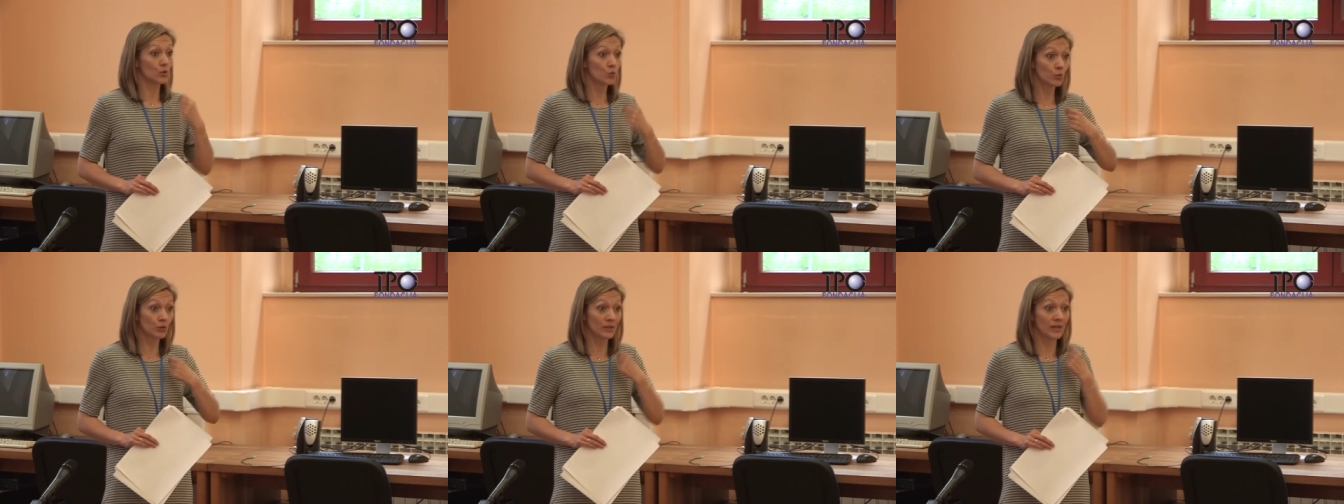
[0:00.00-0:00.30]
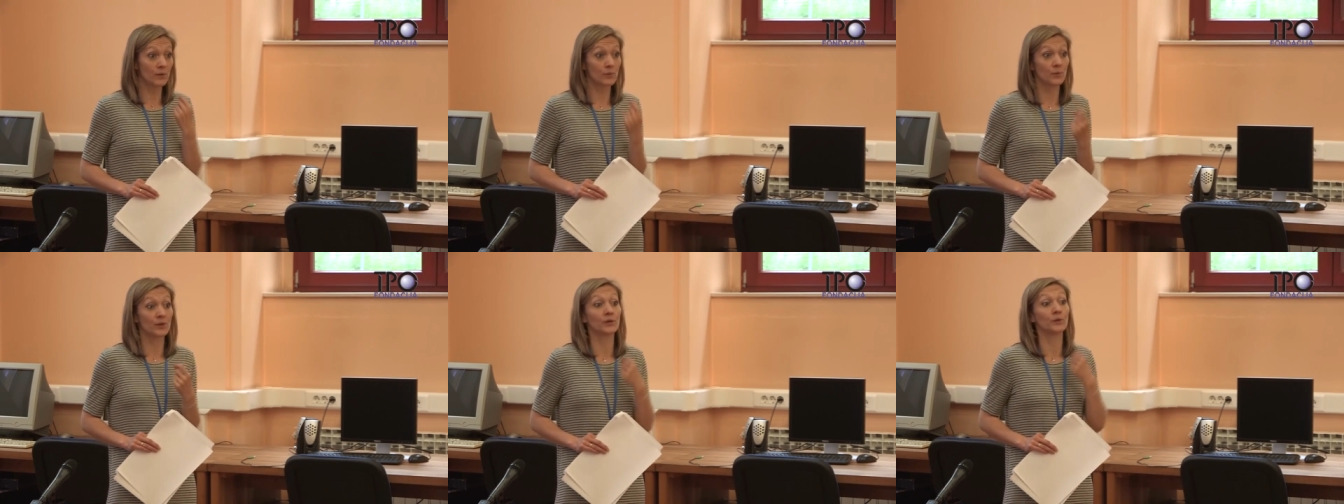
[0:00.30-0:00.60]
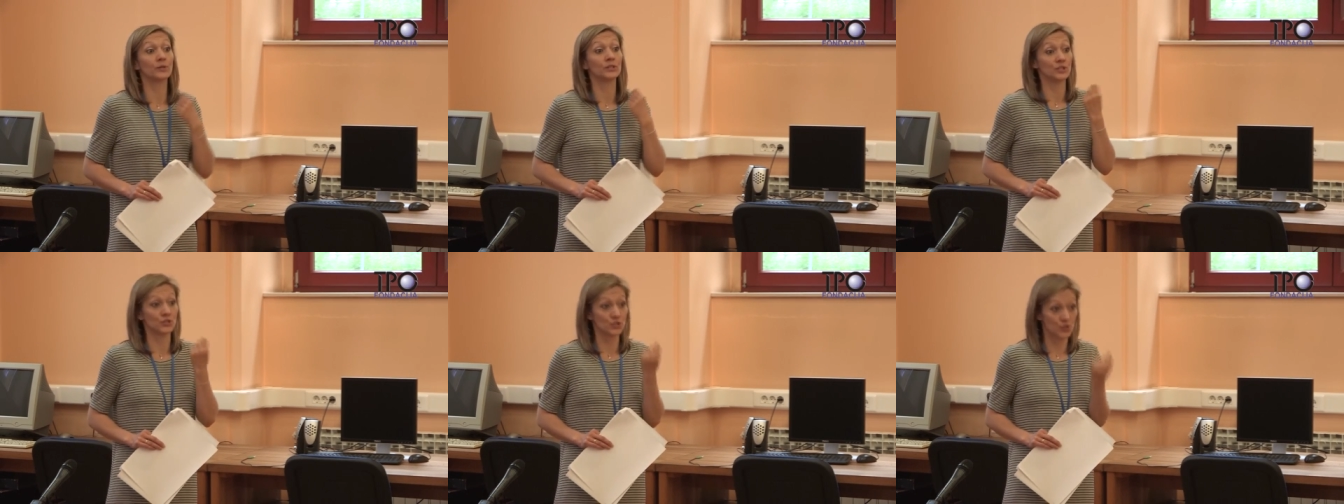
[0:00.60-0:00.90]
who they
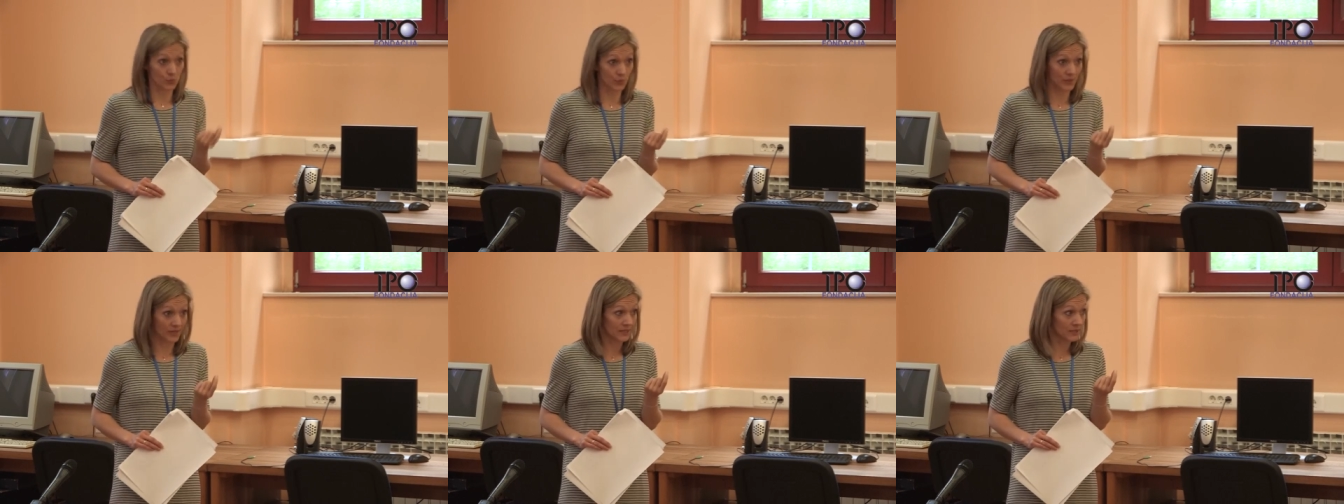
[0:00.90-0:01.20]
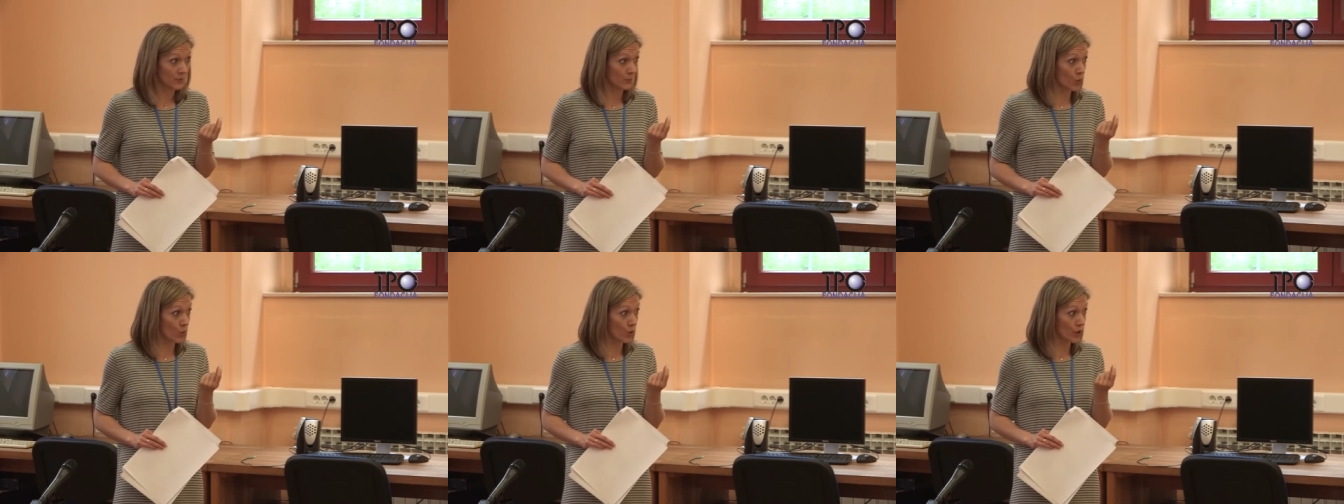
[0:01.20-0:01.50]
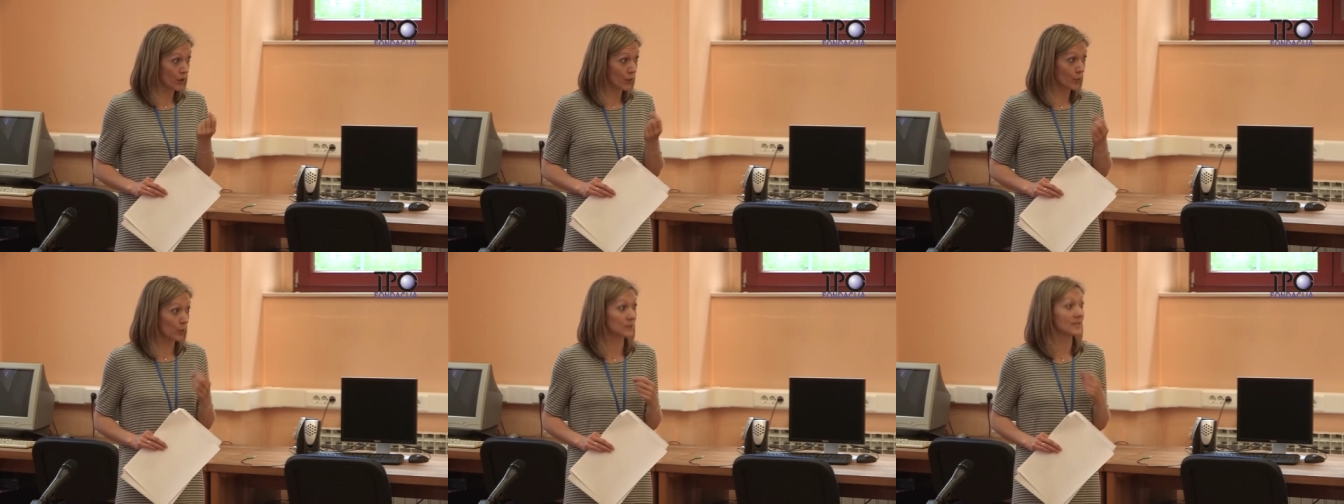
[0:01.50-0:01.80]
were during the
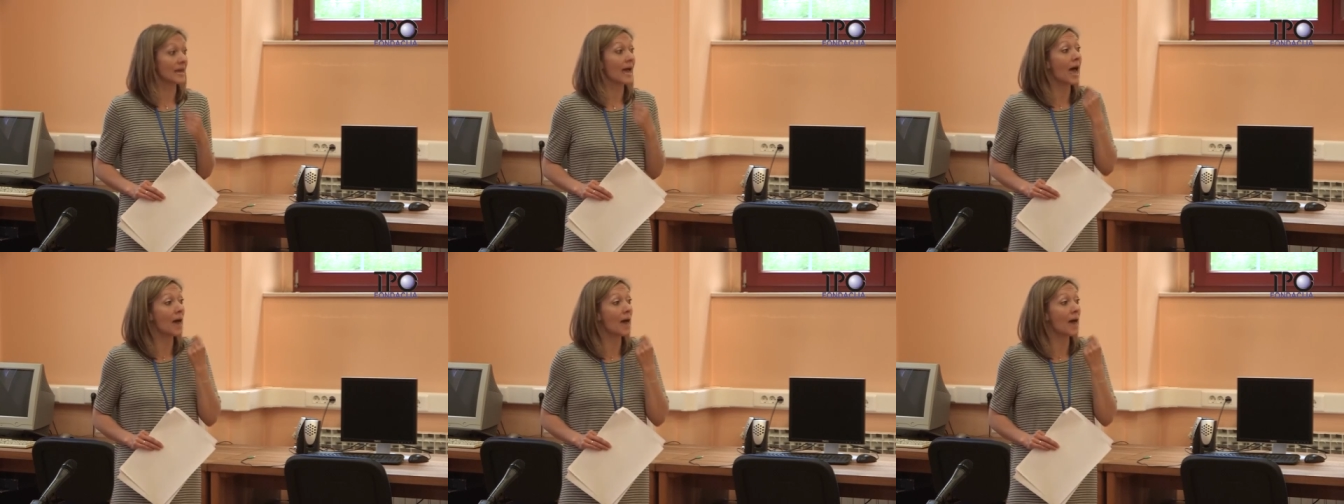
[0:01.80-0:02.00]
war, what